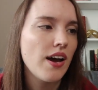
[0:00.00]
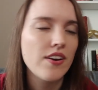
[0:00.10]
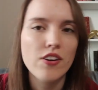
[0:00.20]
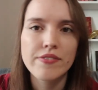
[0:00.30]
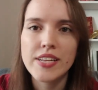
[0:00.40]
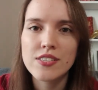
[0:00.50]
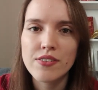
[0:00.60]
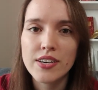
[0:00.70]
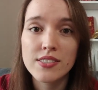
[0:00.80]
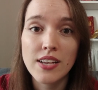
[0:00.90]
I don't know if that's
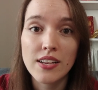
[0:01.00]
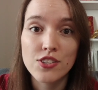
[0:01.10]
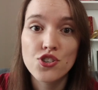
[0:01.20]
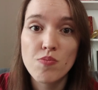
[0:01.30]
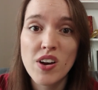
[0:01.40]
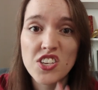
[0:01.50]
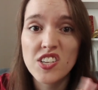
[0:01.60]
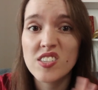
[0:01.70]
already telling too much.